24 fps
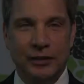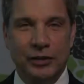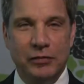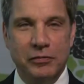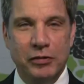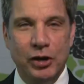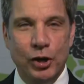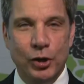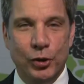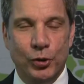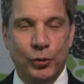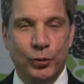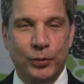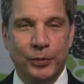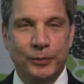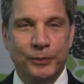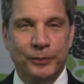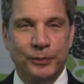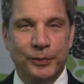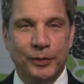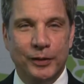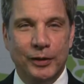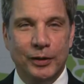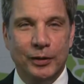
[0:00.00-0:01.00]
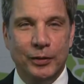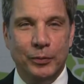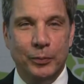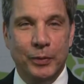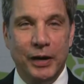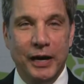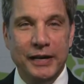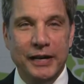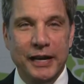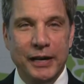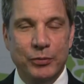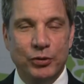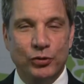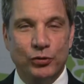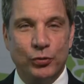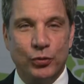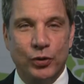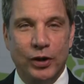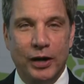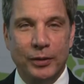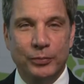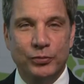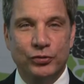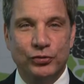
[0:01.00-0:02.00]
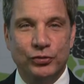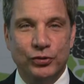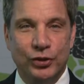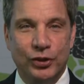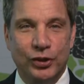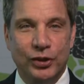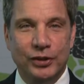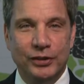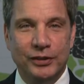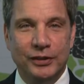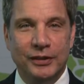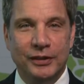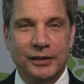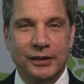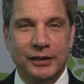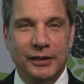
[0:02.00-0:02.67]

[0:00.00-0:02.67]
Hello, my name is Rob Sterne,